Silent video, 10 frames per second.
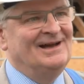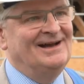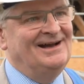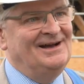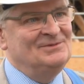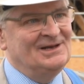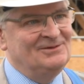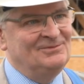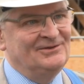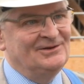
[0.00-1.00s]
I'm Galen
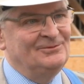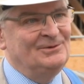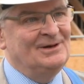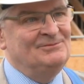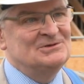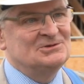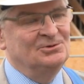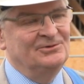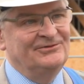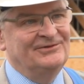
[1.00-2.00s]
Bartholomew. I'm the
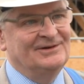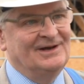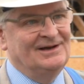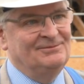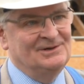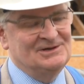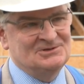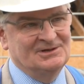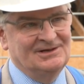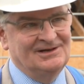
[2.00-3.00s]
school's bursar
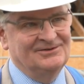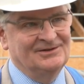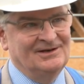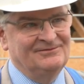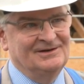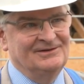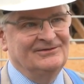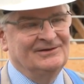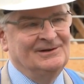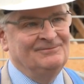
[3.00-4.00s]
and clerk to the
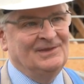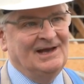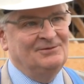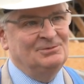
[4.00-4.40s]
governors, and